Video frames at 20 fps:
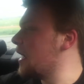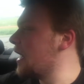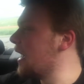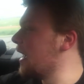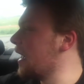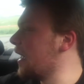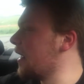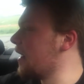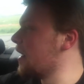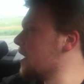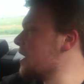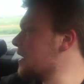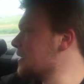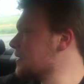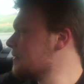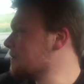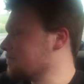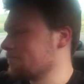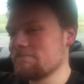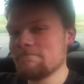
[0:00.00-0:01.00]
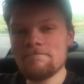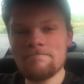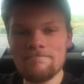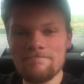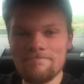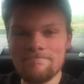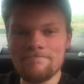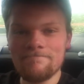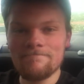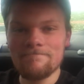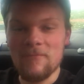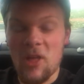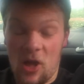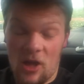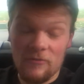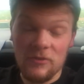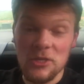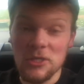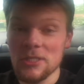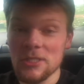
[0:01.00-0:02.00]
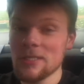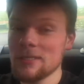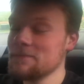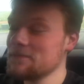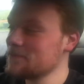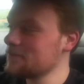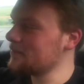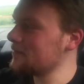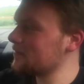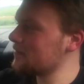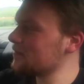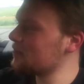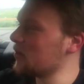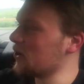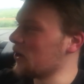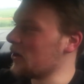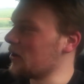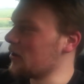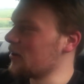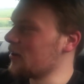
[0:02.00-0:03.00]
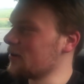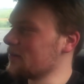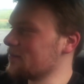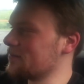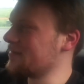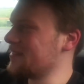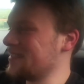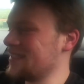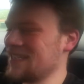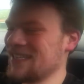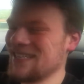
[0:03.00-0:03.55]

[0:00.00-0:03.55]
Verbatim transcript: And I didn't, obviously. But, um,